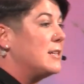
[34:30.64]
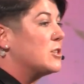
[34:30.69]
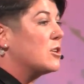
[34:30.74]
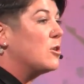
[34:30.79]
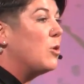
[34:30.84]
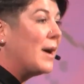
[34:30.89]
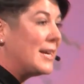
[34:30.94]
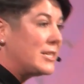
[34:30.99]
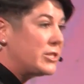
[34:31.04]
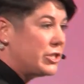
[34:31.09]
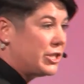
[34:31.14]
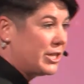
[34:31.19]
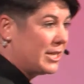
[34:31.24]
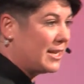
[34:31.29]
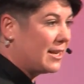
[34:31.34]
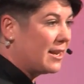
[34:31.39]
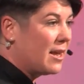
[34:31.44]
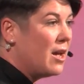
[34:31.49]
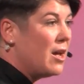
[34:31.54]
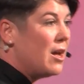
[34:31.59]
to
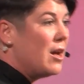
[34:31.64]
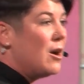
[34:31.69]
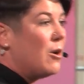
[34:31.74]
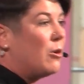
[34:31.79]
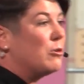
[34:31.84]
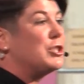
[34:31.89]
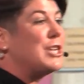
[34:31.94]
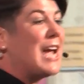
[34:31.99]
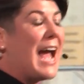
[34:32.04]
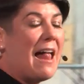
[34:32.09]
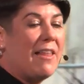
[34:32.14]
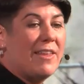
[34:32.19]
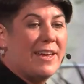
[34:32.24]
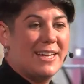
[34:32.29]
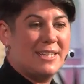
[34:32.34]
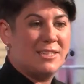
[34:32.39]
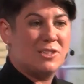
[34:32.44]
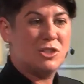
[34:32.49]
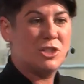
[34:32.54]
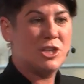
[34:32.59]
question or
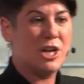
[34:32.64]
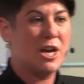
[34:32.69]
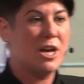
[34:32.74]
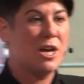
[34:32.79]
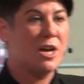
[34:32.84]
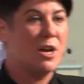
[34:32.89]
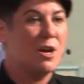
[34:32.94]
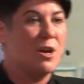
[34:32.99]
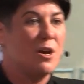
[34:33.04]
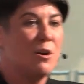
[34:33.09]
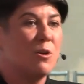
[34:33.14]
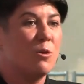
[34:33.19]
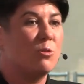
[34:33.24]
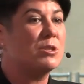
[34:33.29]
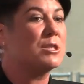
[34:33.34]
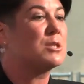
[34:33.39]
challenge or